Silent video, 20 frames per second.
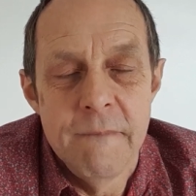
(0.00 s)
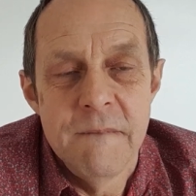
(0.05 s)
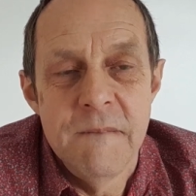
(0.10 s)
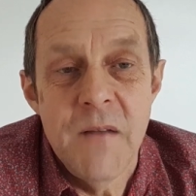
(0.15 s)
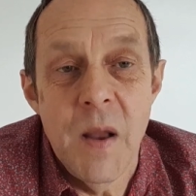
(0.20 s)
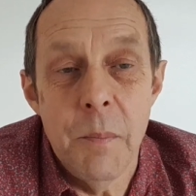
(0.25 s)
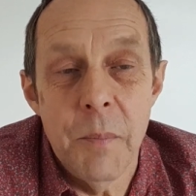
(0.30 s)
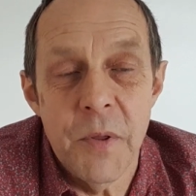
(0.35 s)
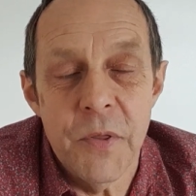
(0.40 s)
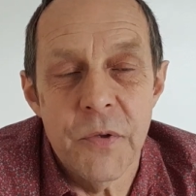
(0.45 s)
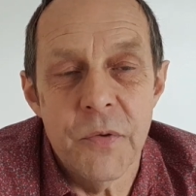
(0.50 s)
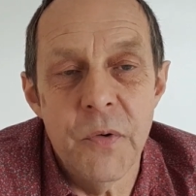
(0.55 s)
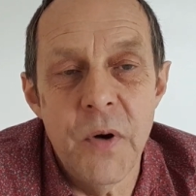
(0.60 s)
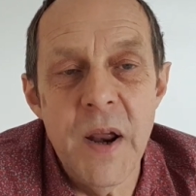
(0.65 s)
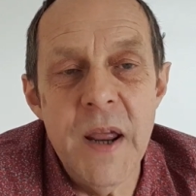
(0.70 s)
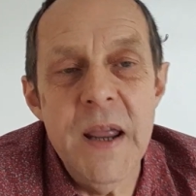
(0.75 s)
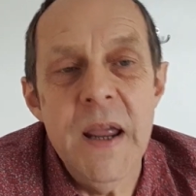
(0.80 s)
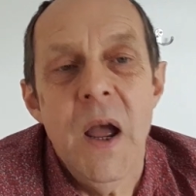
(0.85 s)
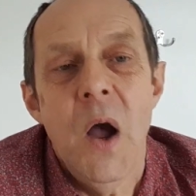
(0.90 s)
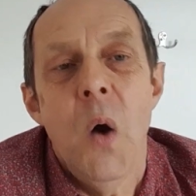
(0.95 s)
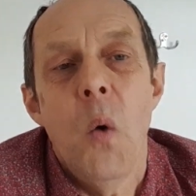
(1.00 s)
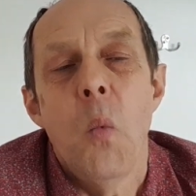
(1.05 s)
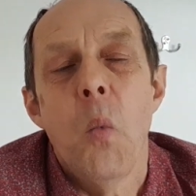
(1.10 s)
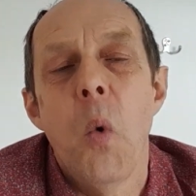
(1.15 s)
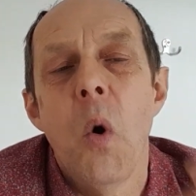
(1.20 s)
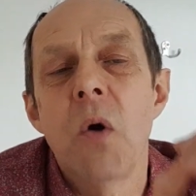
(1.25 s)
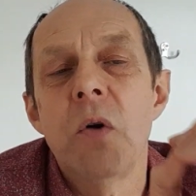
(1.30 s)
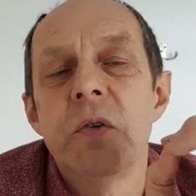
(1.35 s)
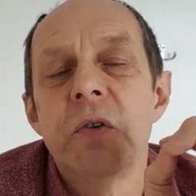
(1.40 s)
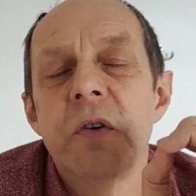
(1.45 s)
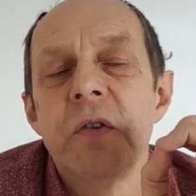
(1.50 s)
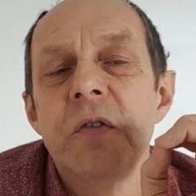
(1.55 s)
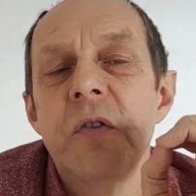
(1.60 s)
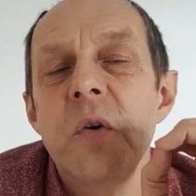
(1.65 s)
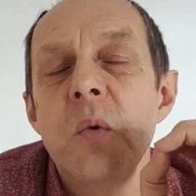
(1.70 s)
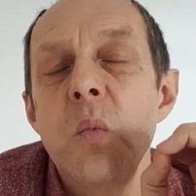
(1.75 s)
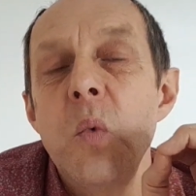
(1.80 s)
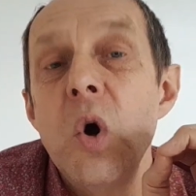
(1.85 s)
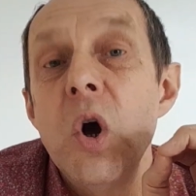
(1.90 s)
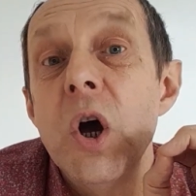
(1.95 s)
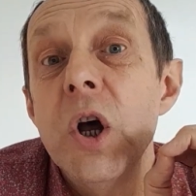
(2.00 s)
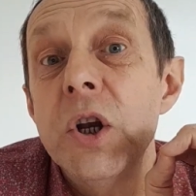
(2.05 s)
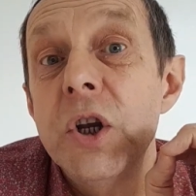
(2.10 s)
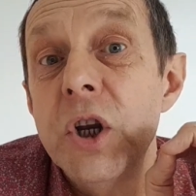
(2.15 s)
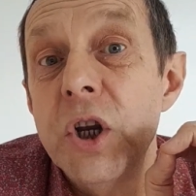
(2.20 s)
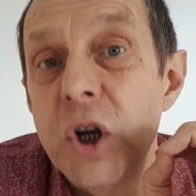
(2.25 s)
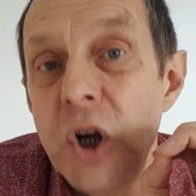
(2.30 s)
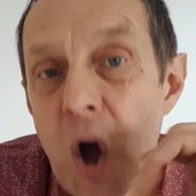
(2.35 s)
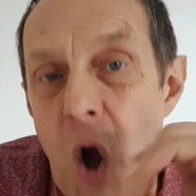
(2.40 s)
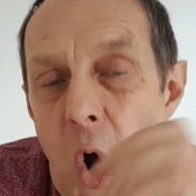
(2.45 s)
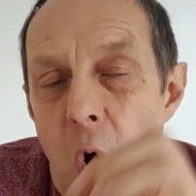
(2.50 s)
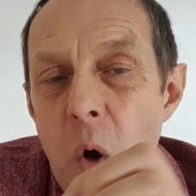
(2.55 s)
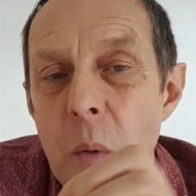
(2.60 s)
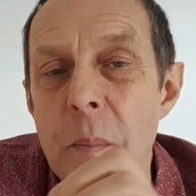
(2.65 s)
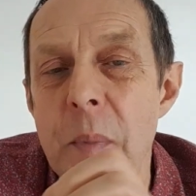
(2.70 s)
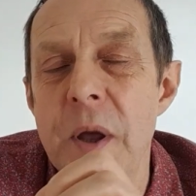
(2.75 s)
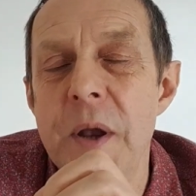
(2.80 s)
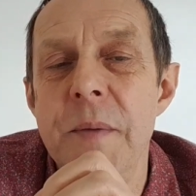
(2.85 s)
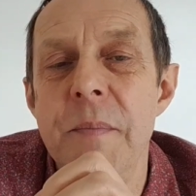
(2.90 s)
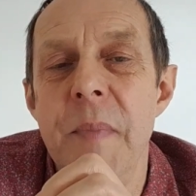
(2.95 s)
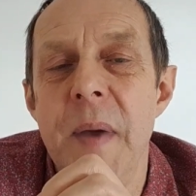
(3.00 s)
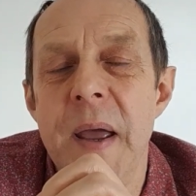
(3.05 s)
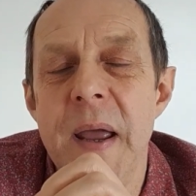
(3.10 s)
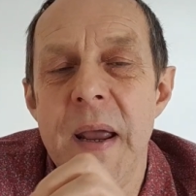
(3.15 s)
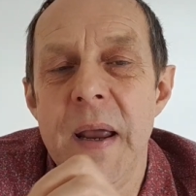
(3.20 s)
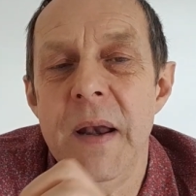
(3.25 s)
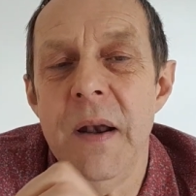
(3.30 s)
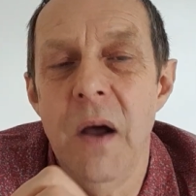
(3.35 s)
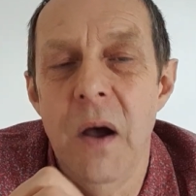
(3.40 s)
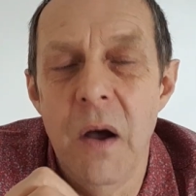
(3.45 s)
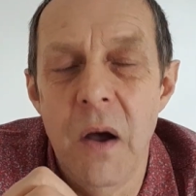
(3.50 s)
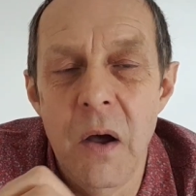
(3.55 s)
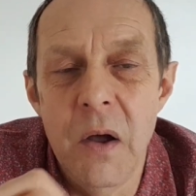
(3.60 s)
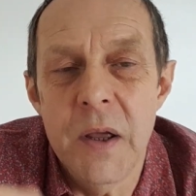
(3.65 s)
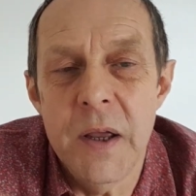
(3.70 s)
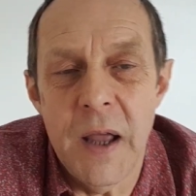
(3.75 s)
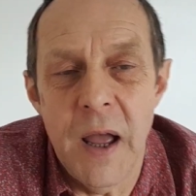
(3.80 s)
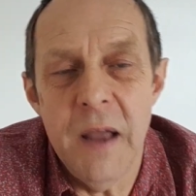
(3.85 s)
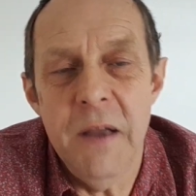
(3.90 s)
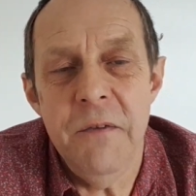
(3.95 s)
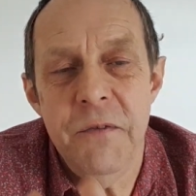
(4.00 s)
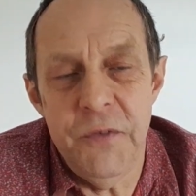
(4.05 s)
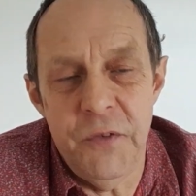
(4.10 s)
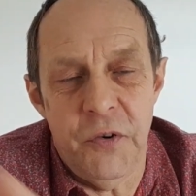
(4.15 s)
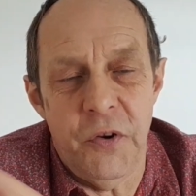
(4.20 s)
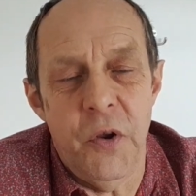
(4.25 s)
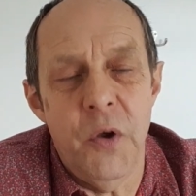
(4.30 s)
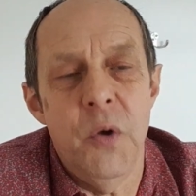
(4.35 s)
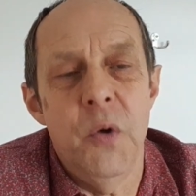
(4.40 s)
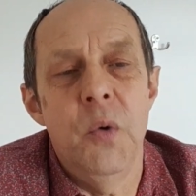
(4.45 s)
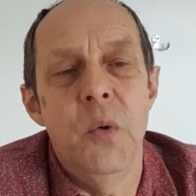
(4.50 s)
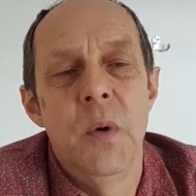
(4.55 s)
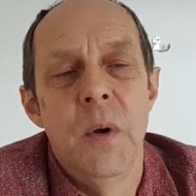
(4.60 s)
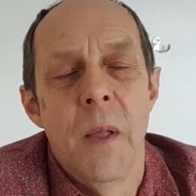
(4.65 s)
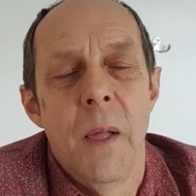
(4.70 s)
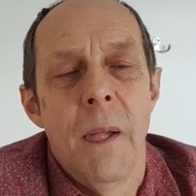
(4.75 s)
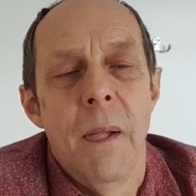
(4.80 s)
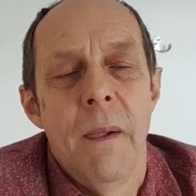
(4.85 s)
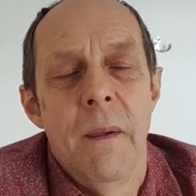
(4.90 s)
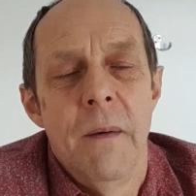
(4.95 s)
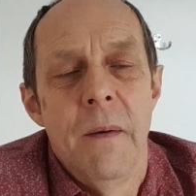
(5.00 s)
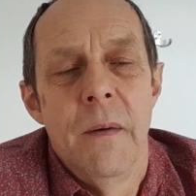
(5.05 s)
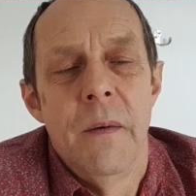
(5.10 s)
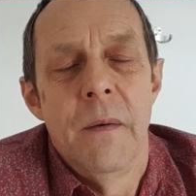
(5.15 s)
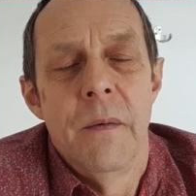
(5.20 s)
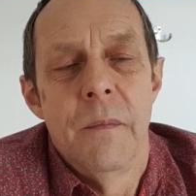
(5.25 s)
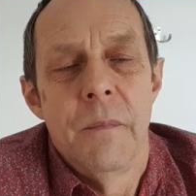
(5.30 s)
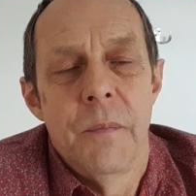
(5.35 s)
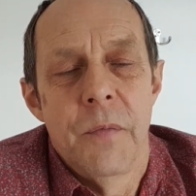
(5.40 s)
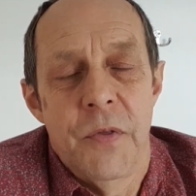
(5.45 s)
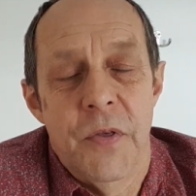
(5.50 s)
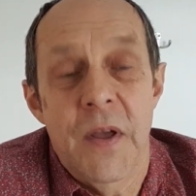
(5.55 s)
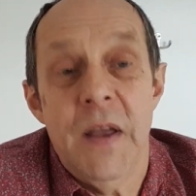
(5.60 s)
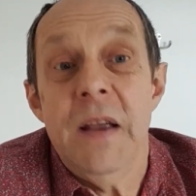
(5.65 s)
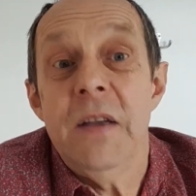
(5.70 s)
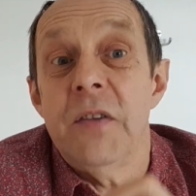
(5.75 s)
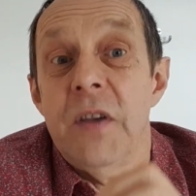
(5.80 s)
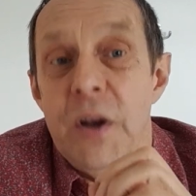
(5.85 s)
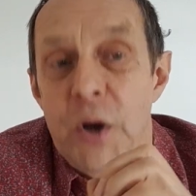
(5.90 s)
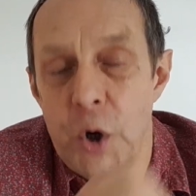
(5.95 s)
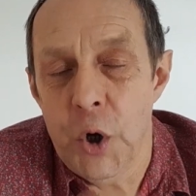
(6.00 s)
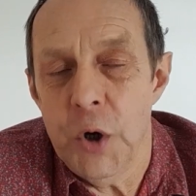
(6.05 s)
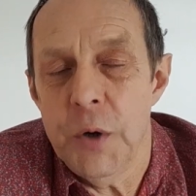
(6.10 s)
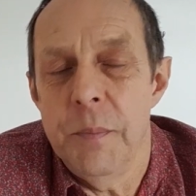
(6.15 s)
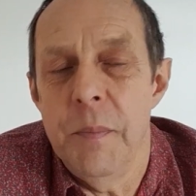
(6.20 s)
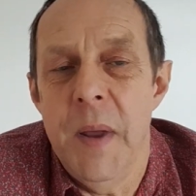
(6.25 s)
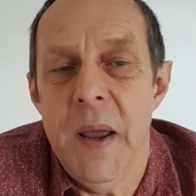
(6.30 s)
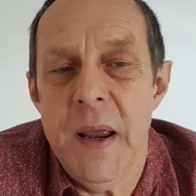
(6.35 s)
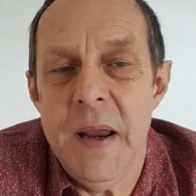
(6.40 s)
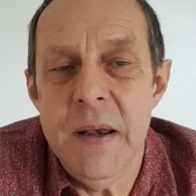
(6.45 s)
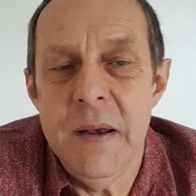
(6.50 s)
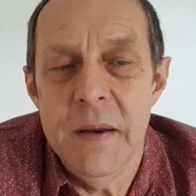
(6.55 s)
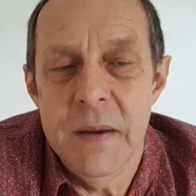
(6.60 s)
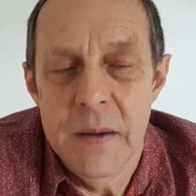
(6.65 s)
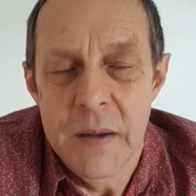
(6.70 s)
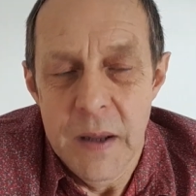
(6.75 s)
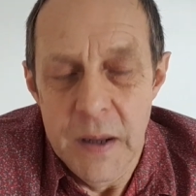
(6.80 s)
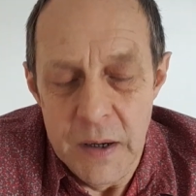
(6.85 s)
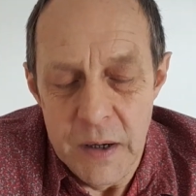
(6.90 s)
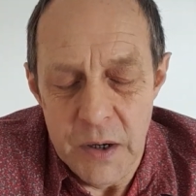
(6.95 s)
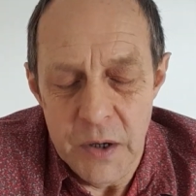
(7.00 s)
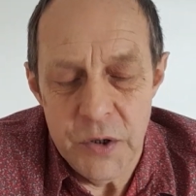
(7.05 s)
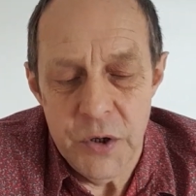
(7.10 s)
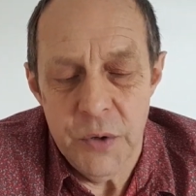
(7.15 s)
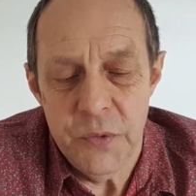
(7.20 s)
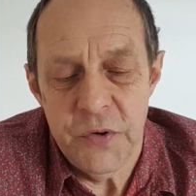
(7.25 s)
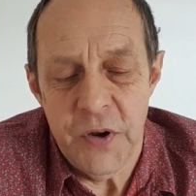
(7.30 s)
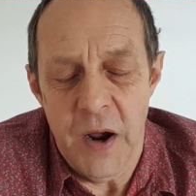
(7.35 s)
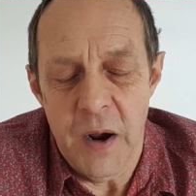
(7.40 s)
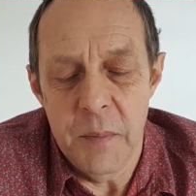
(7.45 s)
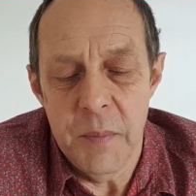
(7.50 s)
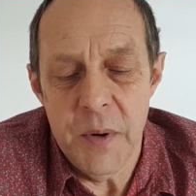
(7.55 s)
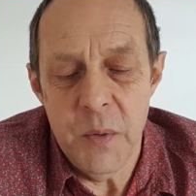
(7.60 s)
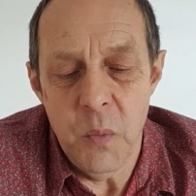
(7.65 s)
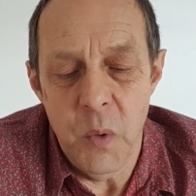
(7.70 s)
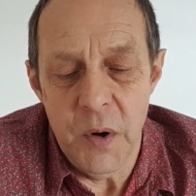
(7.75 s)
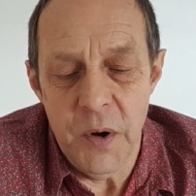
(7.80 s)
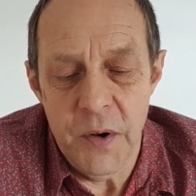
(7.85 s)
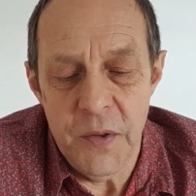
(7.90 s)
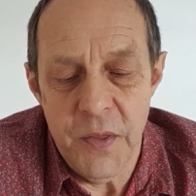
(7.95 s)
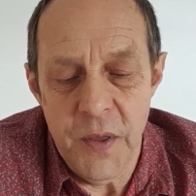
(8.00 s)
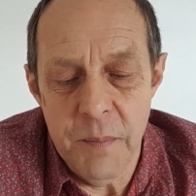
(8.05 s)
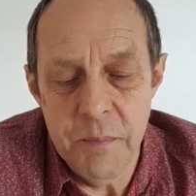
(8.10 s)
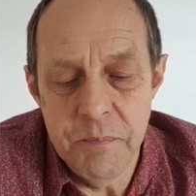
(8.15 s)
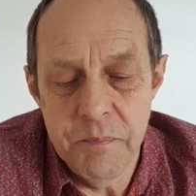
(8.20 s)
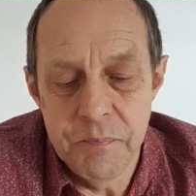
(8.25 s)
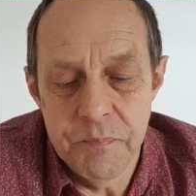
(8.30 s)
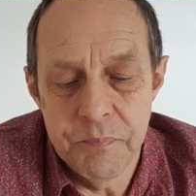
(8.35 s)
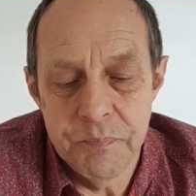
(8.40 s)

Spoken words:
Number 3, what does the word common mean? I gave 2 things it could mean. Can you tell me one of them?